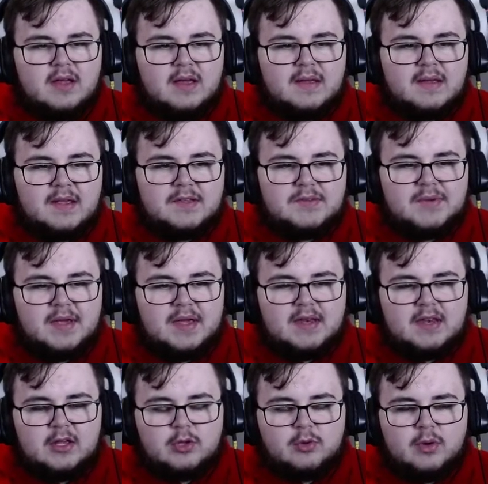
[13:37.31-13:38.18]
Gives me
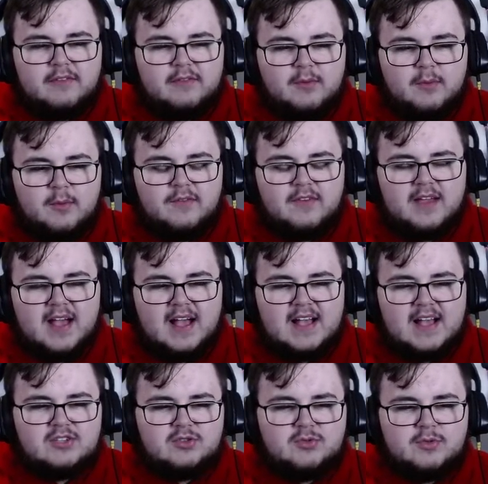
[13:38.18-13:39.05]
another way of removing
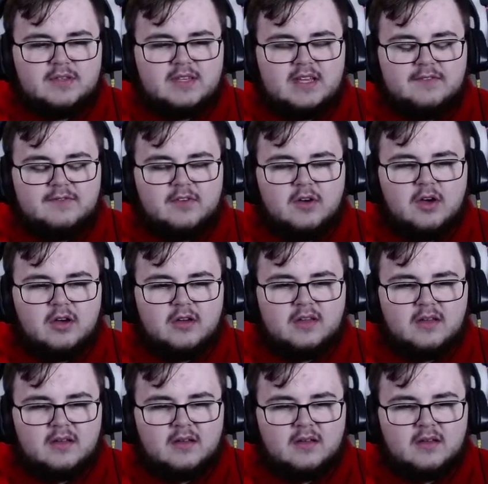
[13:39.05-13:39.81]
hazards with Defog.